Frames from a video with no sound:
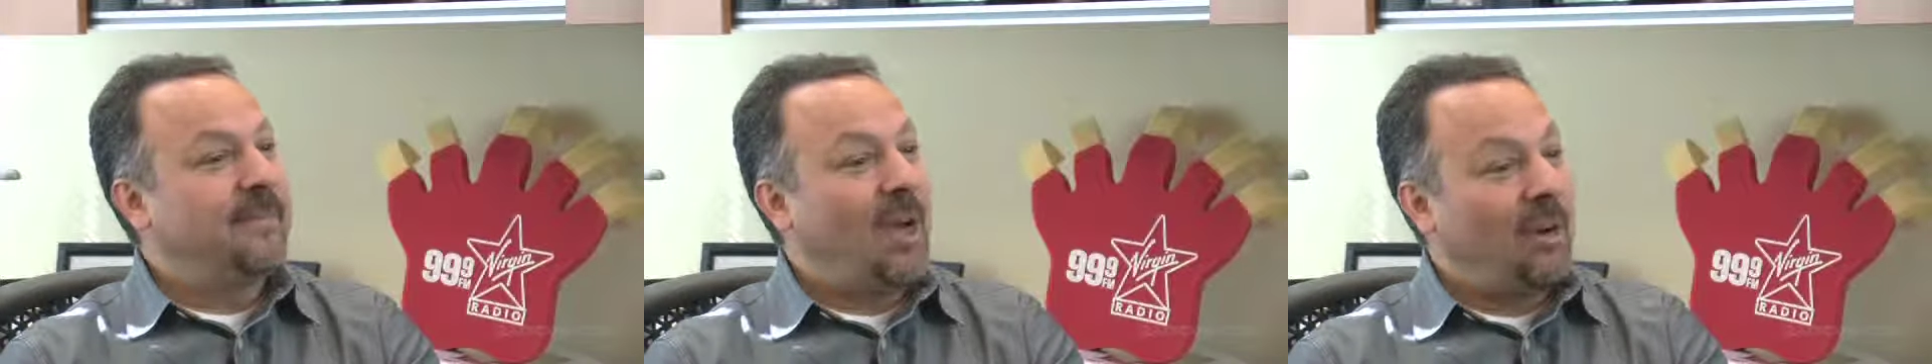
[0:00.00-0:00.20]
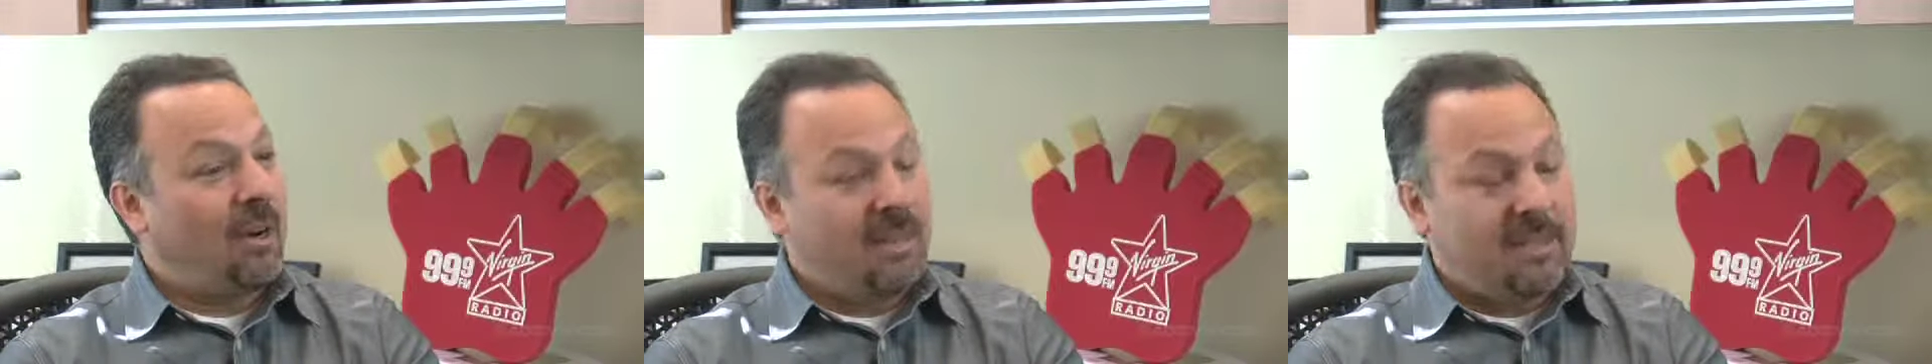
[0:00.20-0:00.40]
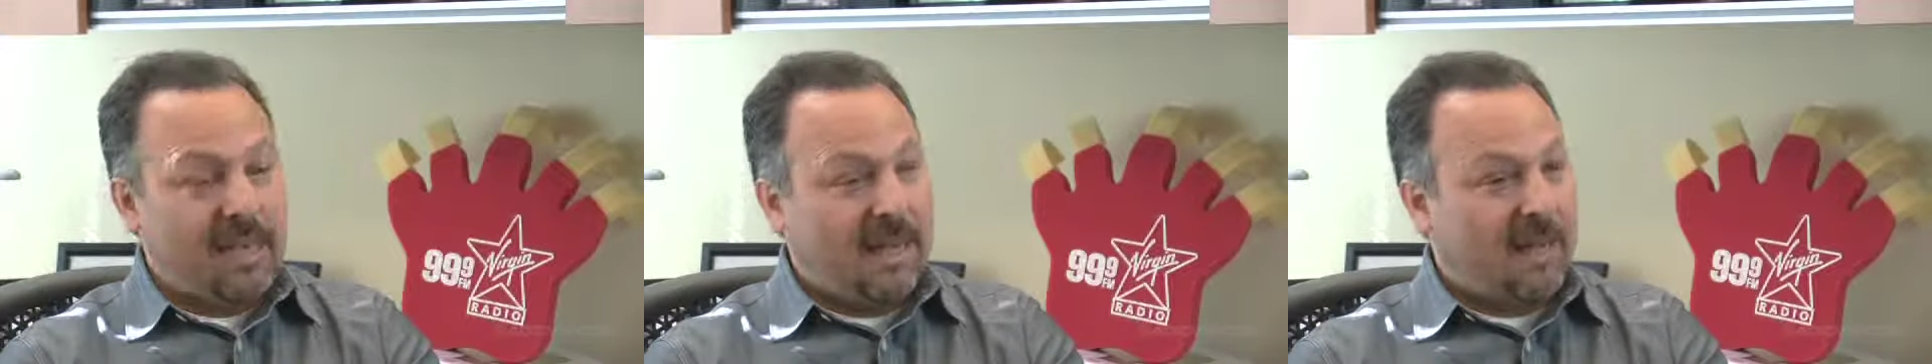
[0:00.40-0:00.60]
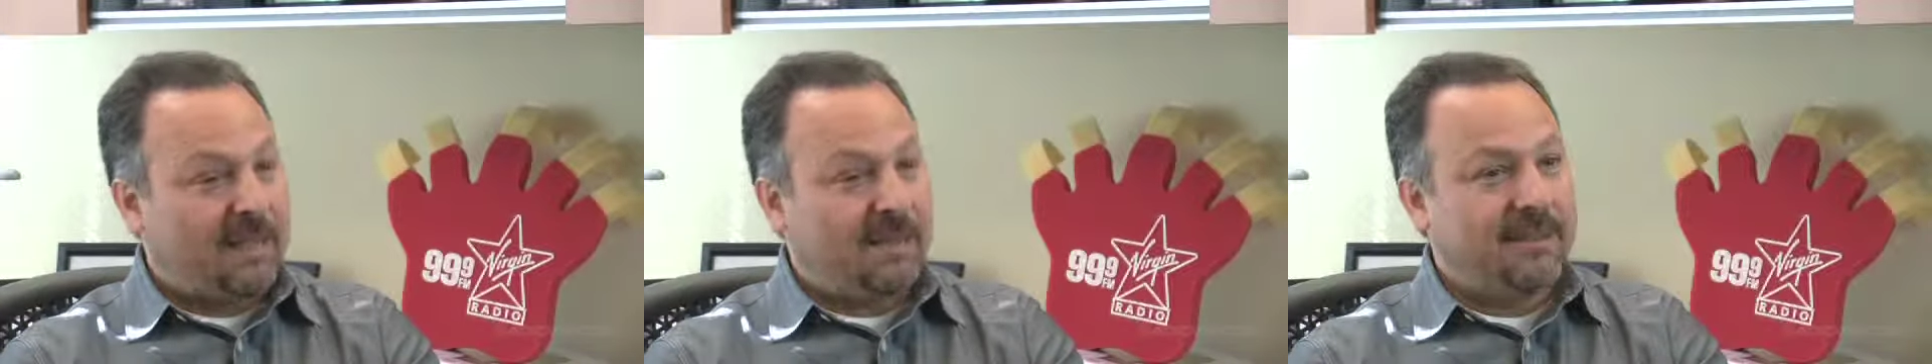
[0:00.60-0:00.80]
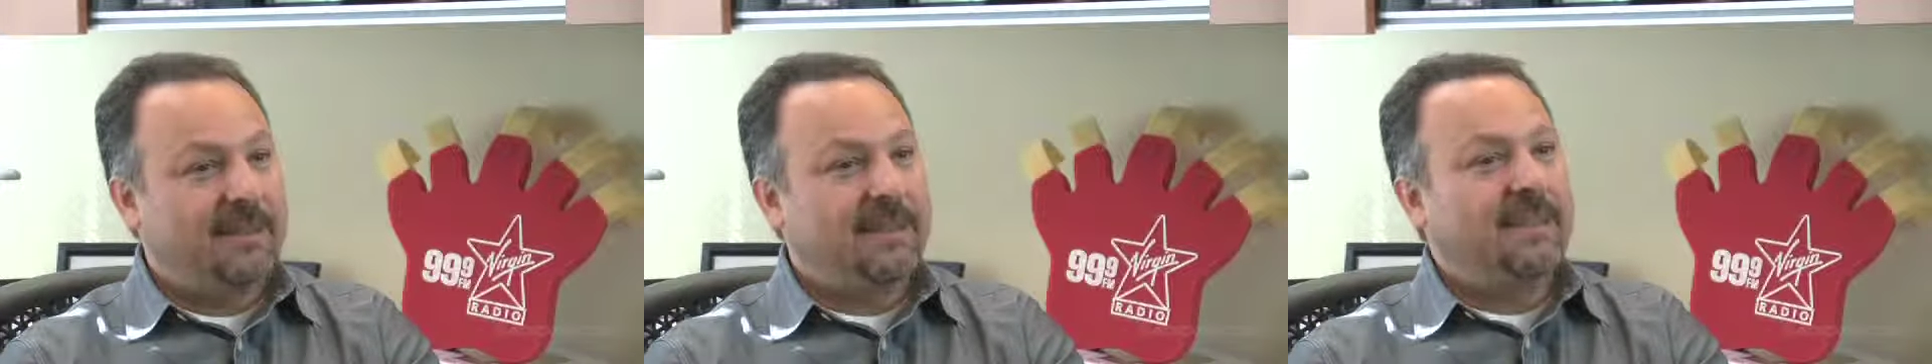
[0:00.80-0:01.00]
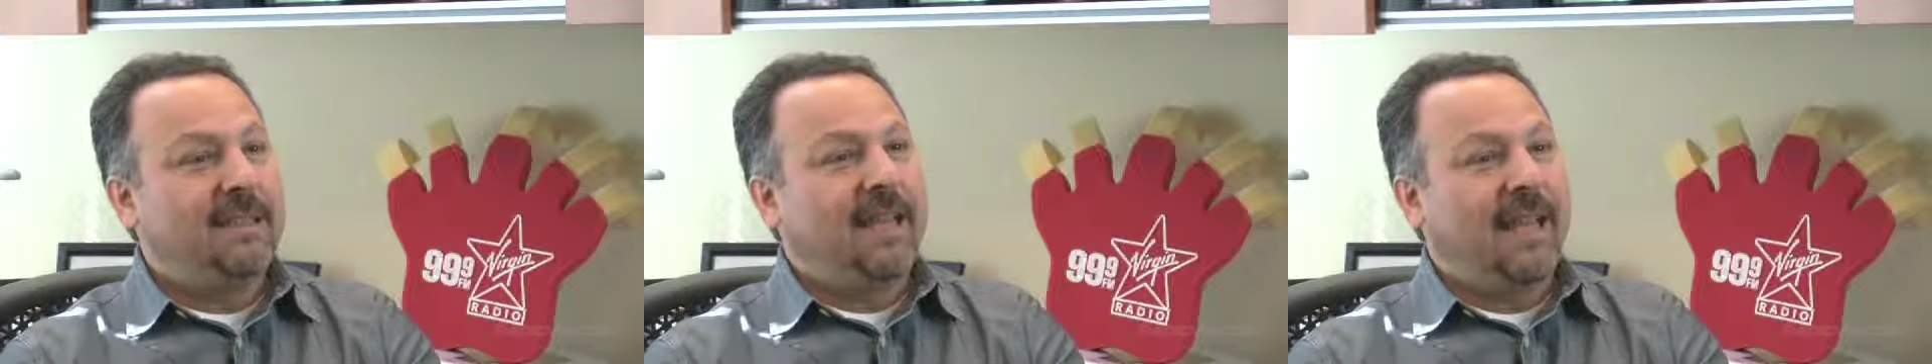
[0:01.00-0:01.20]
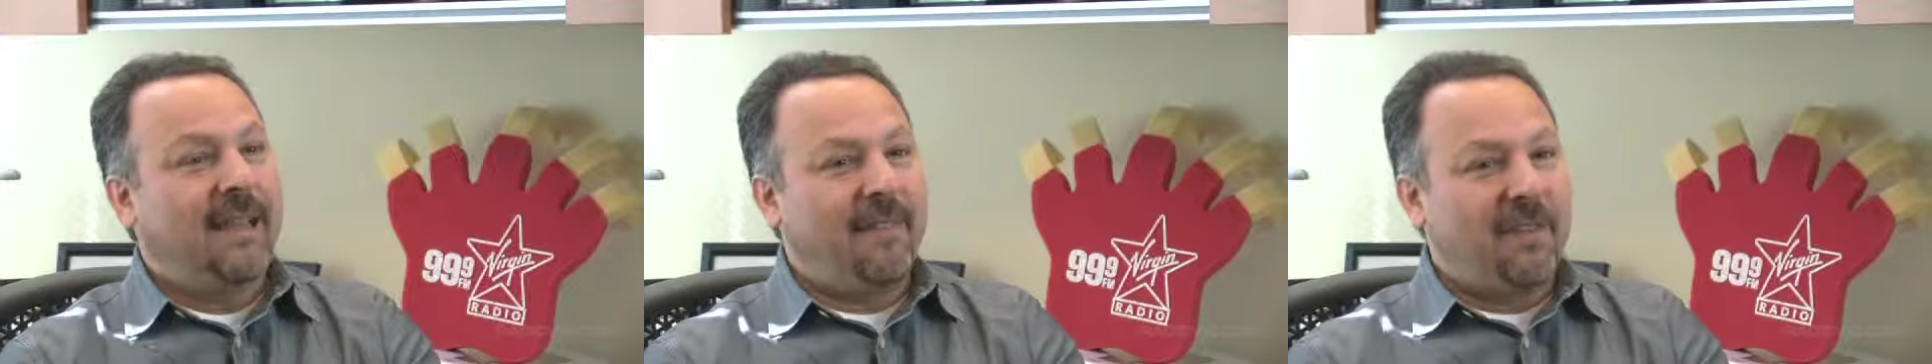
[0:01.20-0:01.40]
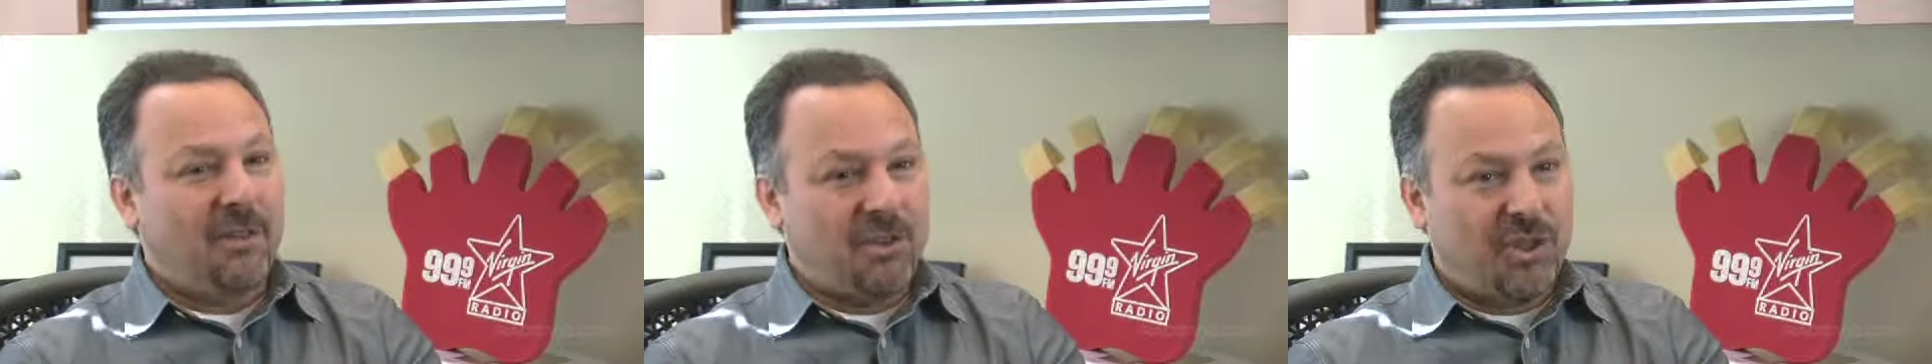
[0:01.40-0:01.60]
heart attack,
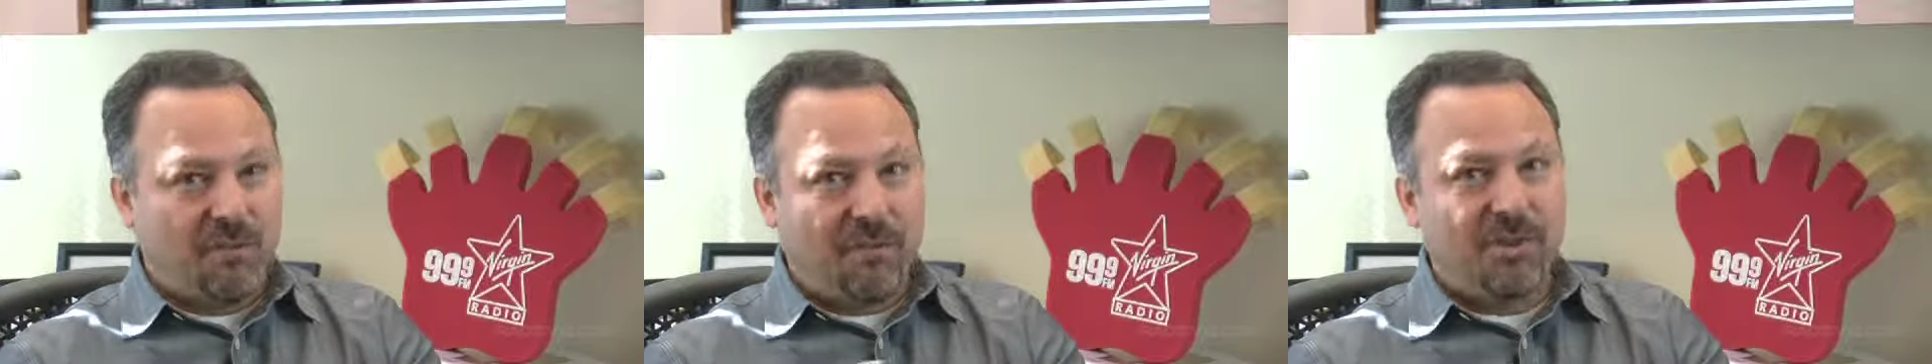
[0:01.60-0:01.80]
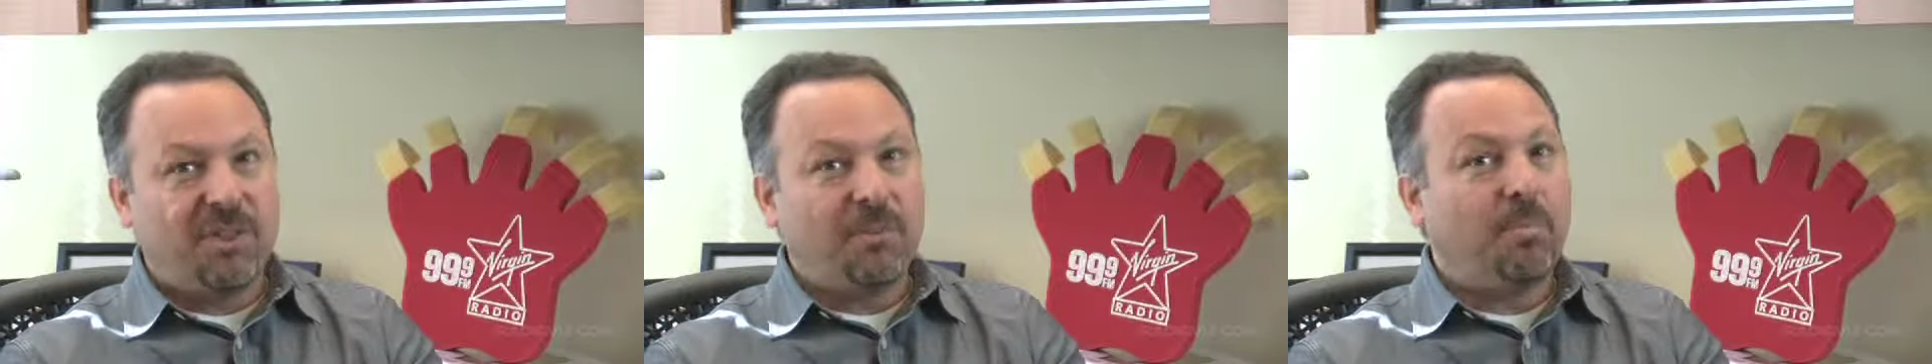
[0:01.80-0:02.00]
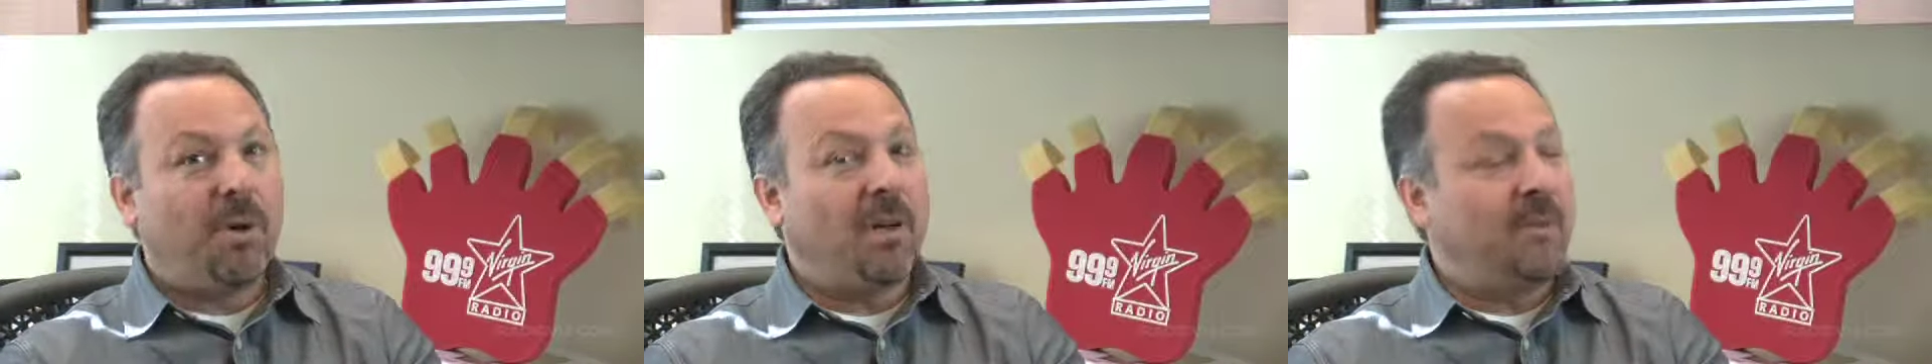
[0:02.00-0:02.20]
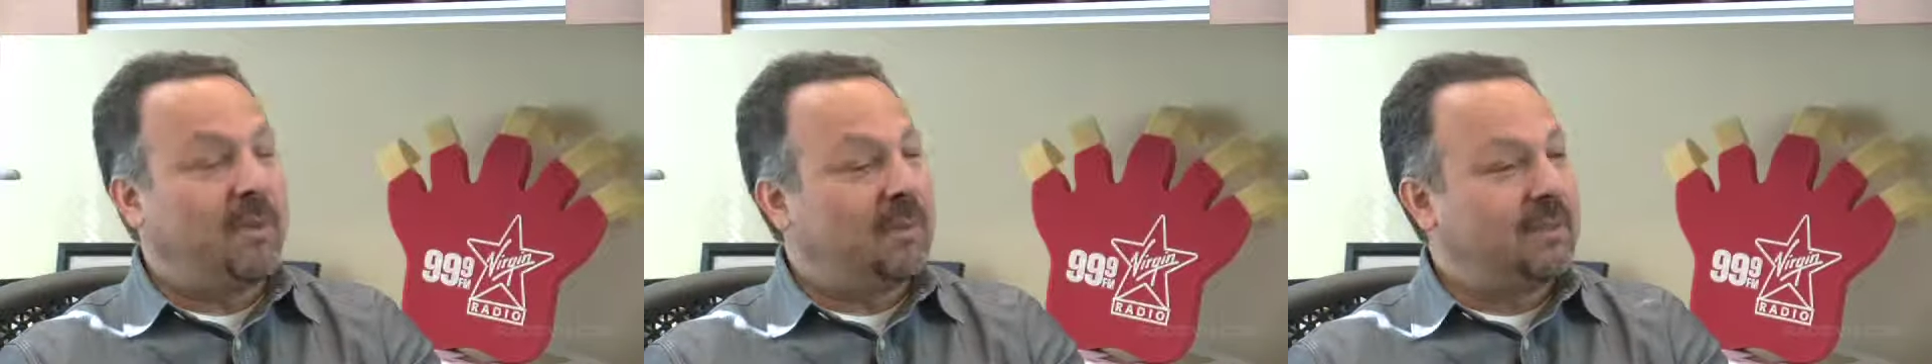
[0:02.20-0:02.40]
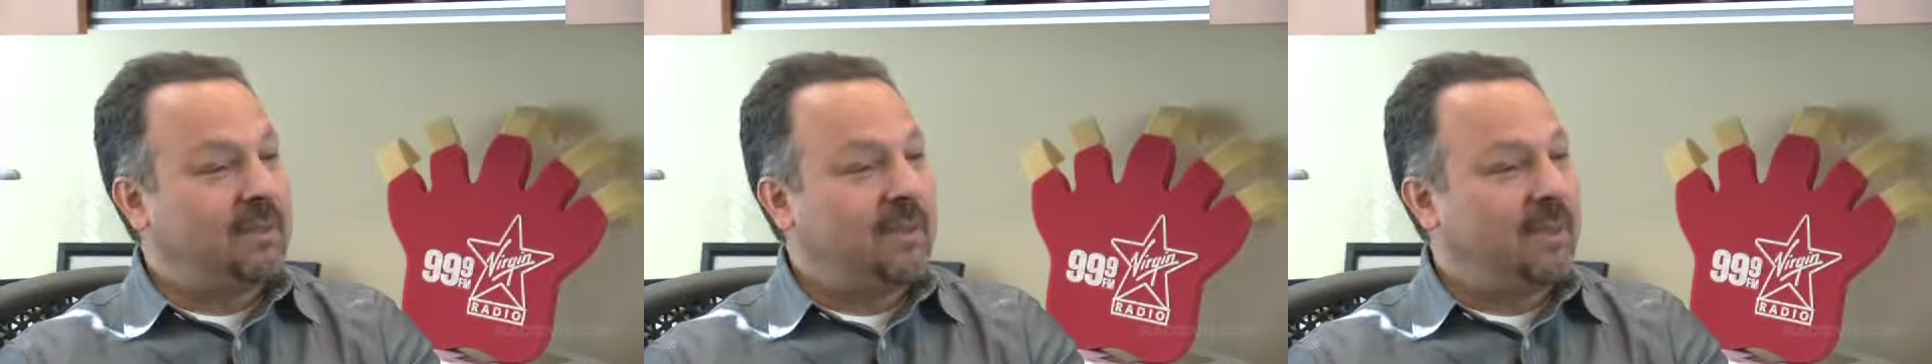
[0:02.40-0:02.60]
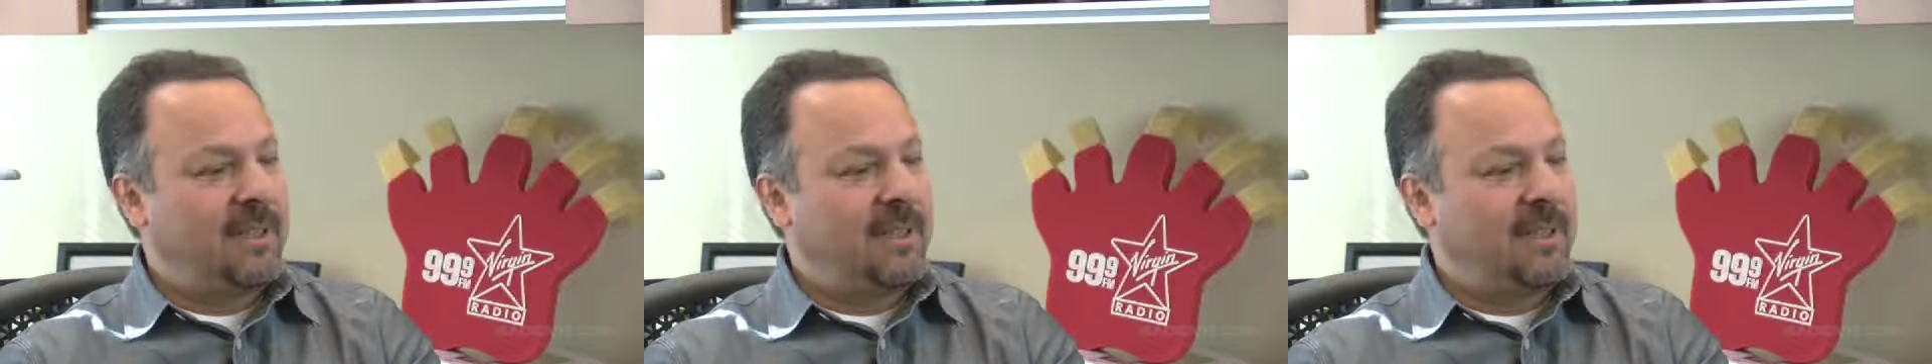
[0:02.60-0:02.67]
and they shuffled the apartment,